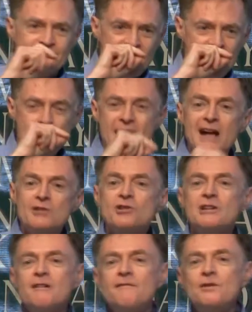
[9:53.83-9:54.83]

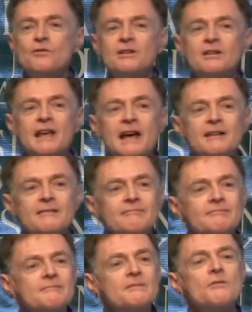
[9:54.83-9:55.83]
Imagine if you could get
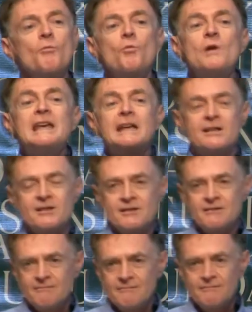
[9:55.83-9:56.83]

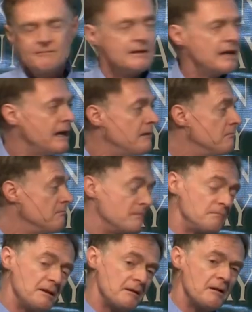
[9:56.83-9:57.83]
weeks
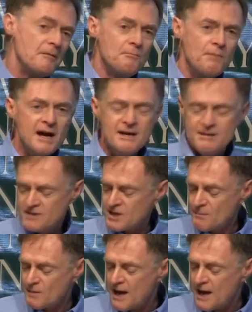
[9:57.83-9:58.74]
and by some